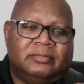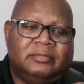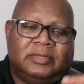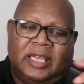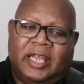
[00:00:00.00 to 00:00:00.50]

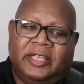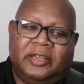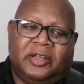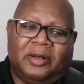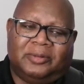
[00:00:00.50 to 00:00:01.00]
There
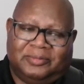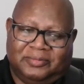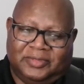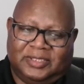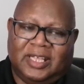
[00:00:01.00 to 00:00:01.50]
you go.
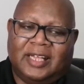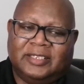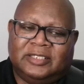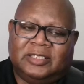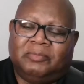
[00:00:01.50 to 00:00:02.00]

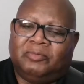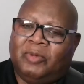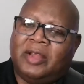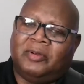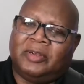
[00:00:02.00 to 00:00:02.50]
Sonia jumped
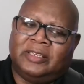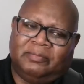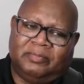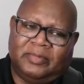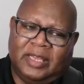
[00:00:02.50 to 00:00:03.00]
right on it.
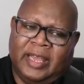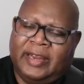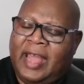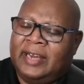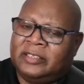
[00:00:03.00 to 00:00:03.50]

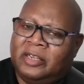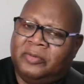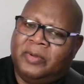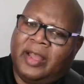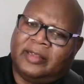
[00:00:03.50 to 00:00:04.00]
And that is
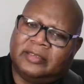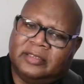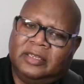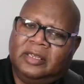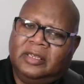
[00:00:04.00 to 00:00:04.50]
correct.
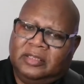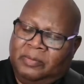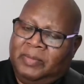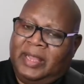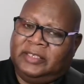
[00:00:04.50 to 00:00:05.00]
The
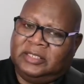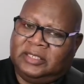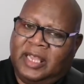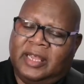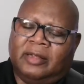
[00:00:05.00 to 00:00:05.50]
major
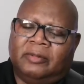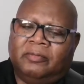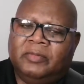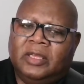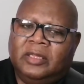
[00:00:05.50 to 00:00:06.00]
scale.
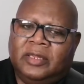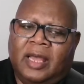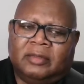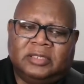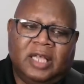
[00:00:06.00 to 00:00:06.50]

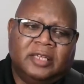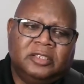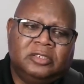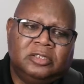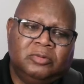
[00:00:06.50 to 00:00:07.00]
Now,
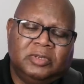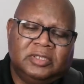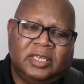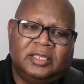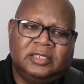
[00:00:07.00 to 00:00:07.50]
Sonia, do you
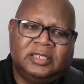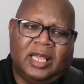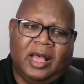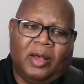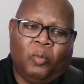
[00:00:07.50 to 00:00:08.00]
want to tell us
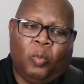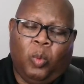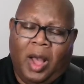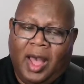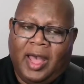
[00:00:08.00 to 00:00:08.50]

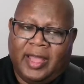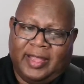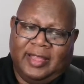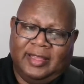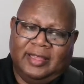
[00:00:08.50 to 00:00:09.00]

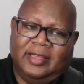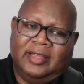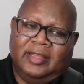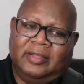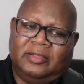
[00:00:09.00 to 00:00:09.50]
why
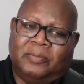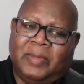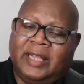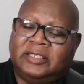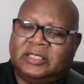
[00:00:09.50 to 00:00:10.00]
the
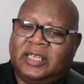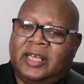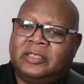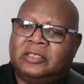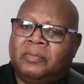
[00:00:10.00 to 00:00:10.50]
major
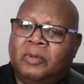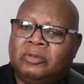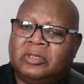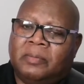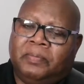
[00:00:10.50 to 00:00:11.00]
scale is the most